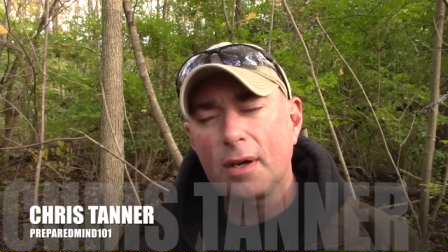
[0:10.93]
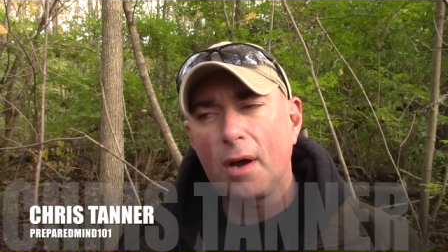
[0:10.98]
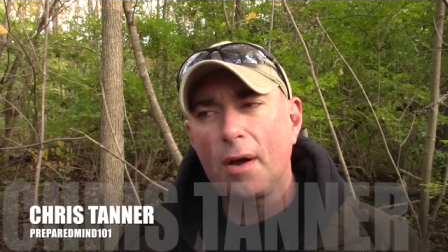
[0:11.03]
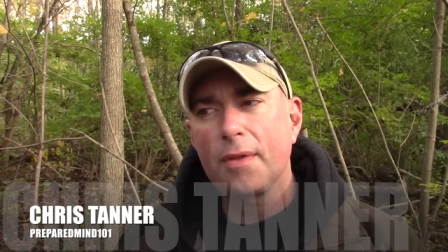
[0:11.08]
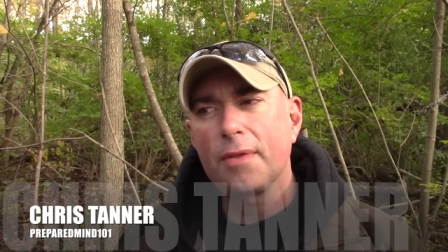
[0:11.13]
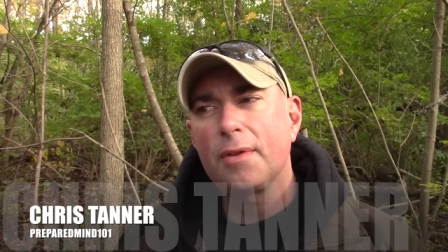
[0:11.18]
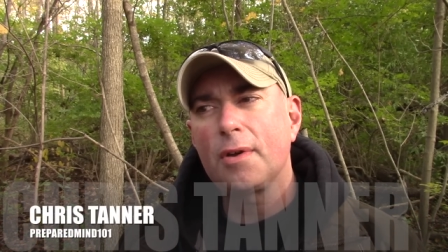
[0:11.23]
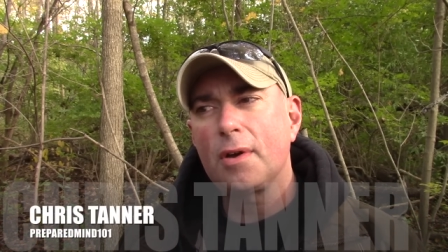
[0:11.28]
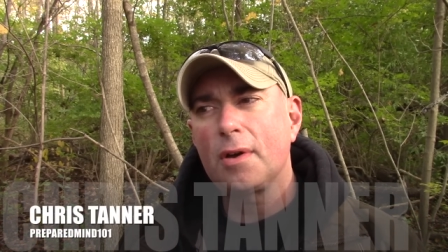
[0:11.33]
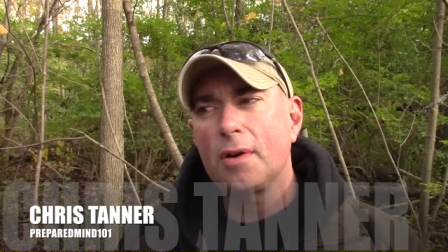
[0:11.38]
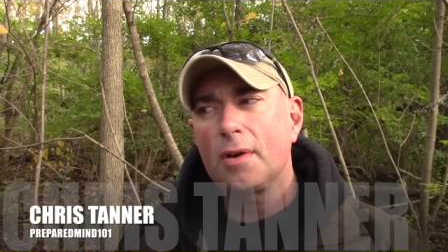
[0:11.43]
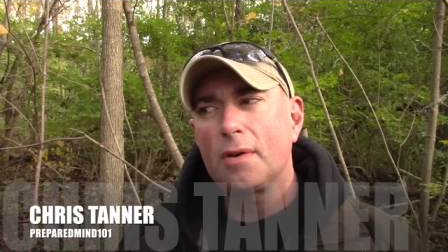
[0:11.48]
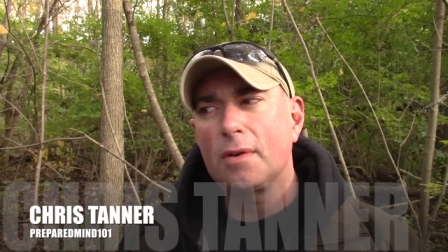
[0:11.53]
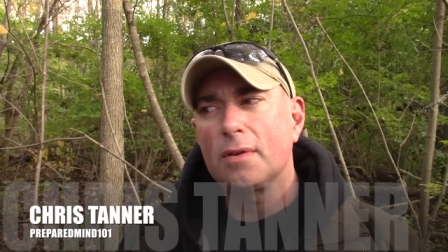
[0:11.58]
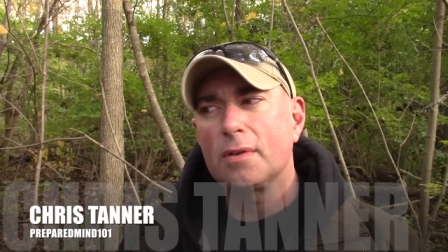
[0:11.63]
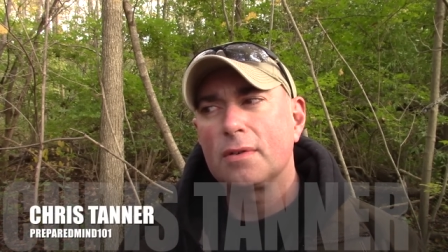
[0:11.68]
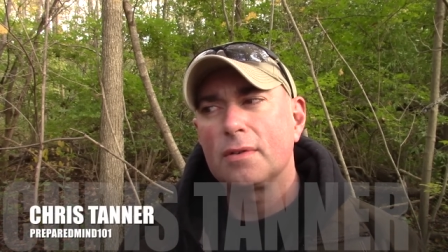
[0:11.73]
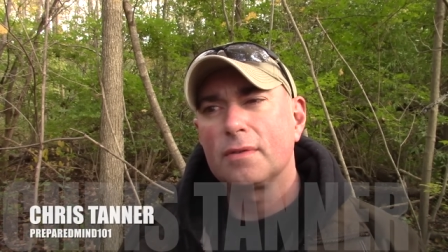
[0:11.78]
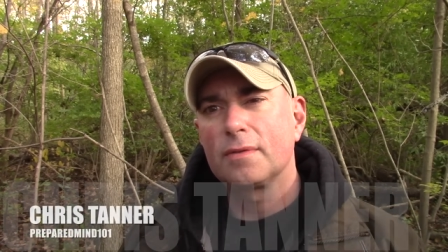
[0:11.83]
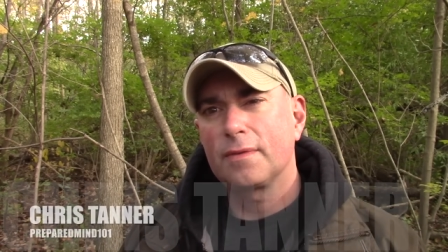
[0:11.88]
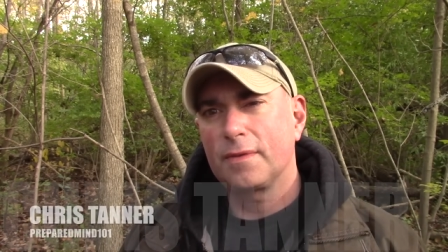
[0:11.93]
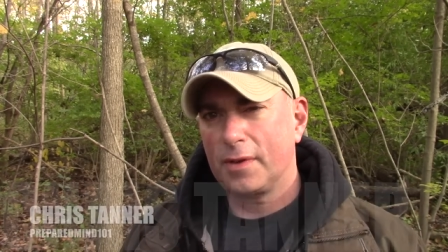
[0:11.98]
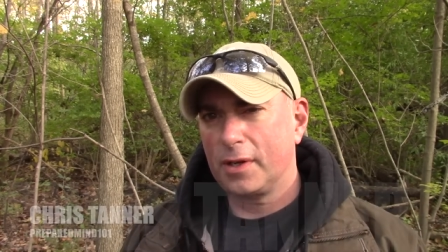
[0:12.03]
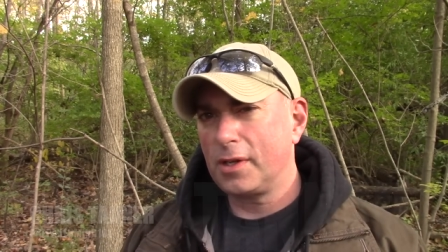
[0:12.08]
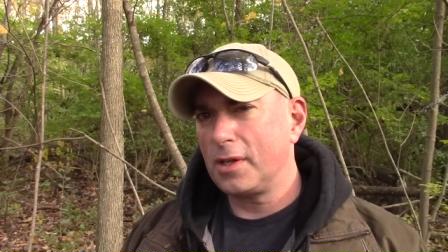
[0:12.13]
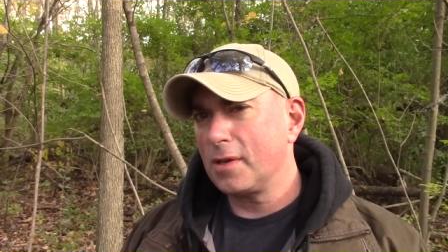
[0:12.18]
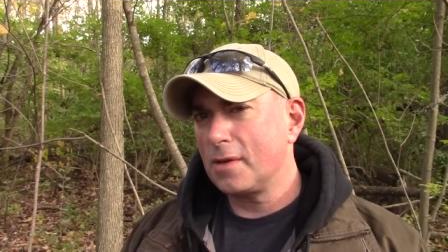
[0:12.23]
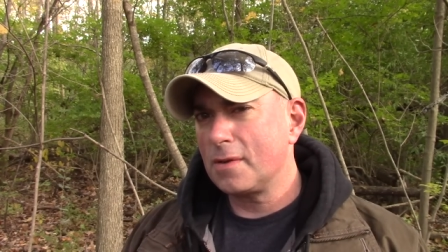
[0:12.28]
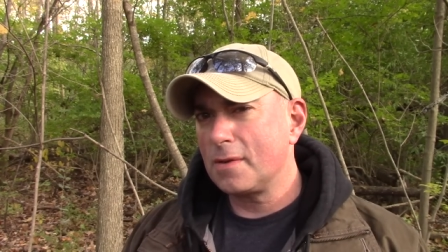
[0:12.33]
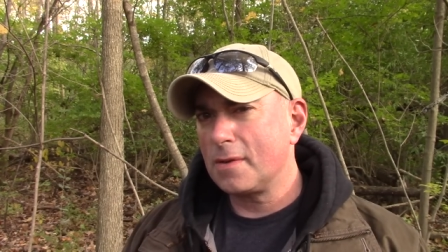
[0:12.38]
Although, for
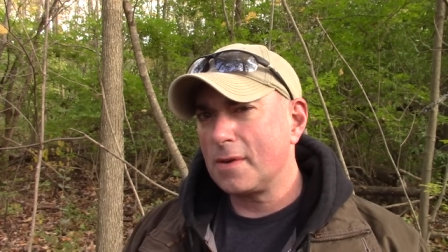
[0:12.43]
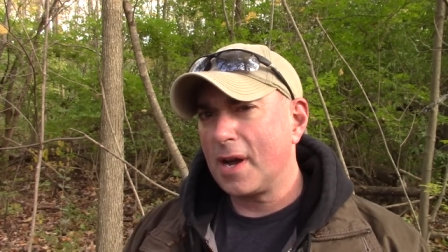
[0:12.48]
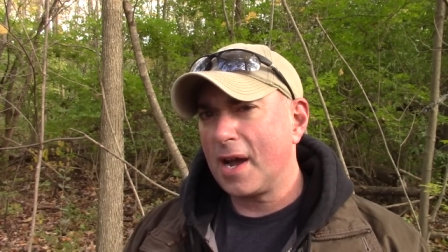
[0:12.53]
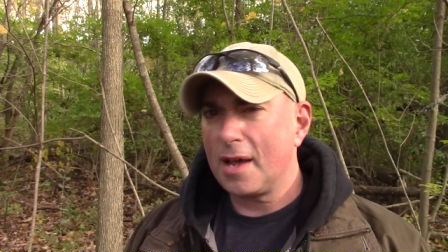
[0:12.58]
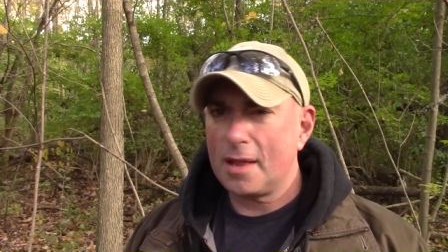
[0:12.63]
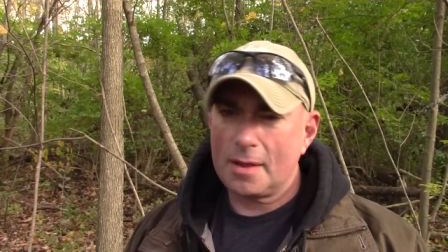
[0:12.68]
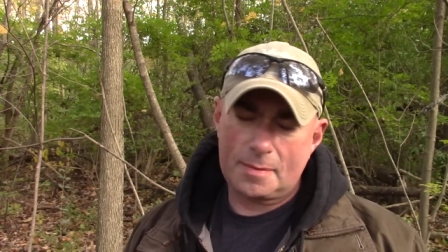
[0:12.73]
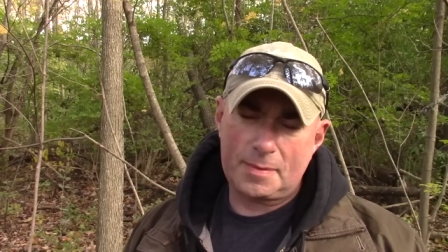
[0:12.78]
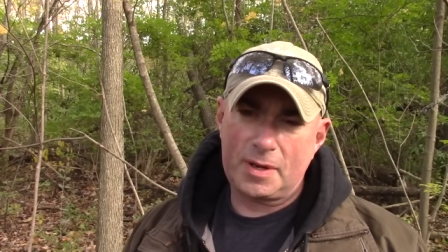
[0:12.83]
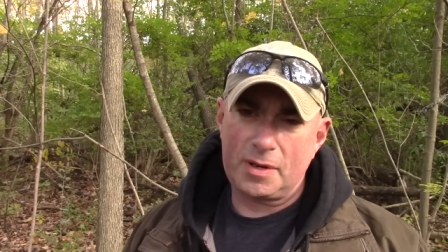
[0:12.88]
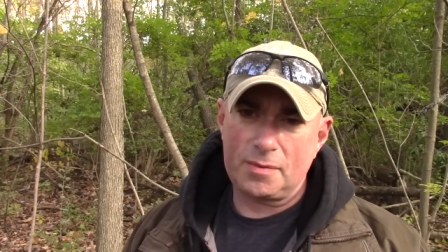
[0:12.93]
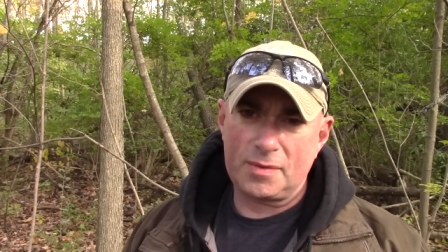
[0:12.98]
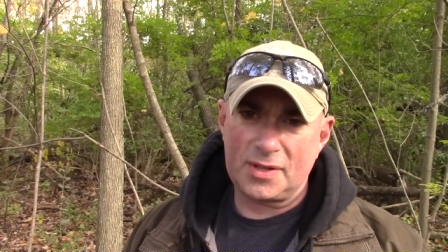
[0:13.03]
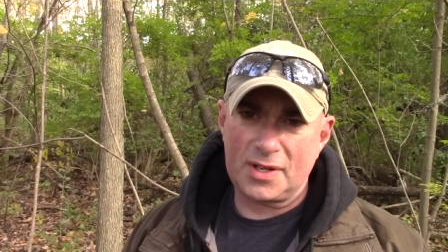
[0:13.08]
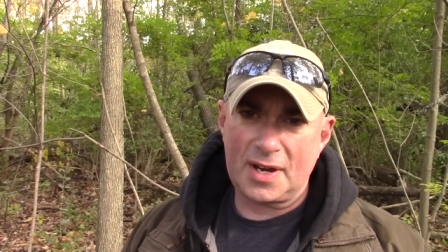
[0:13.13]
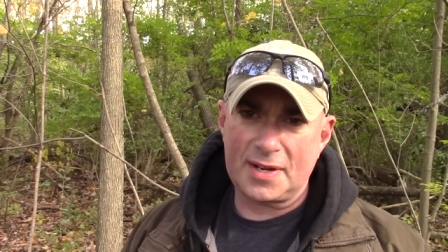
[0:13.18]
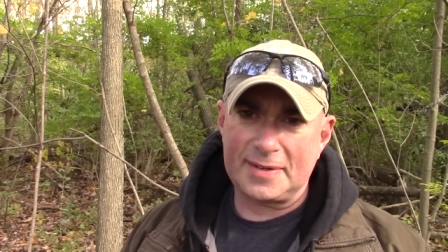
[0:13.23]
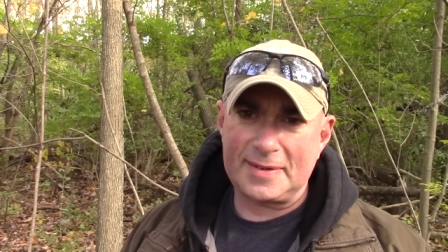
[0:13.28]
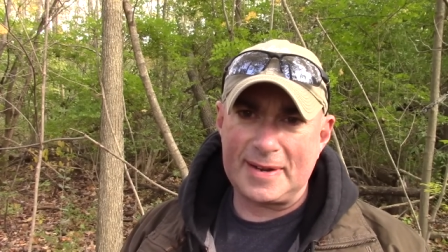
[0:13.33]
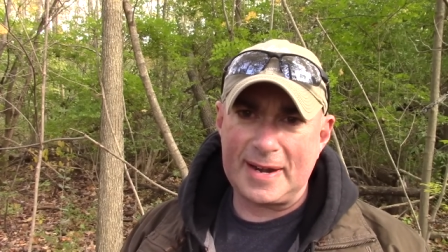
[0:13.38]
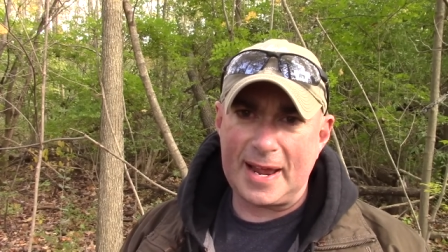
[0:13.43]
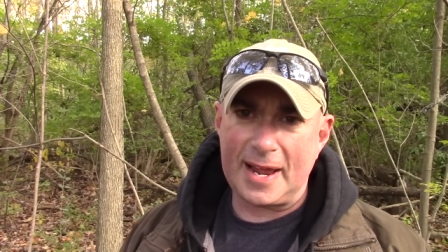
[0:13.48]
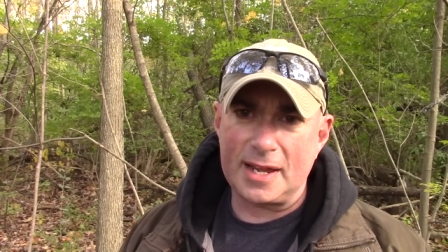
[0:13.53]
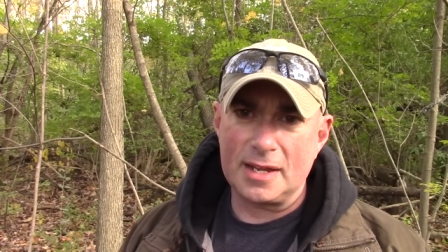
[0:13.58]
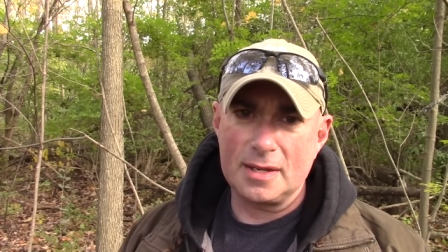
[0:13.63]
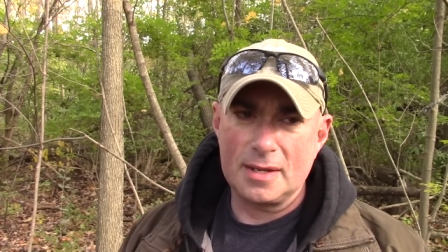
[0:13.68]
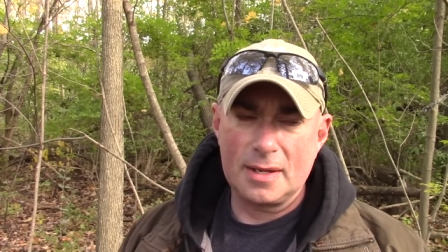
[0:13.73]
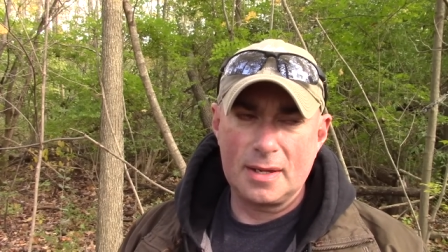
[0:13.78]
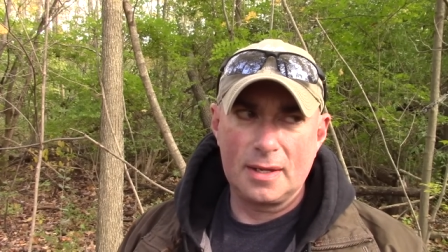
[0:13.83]
you, Halloween was yesterday.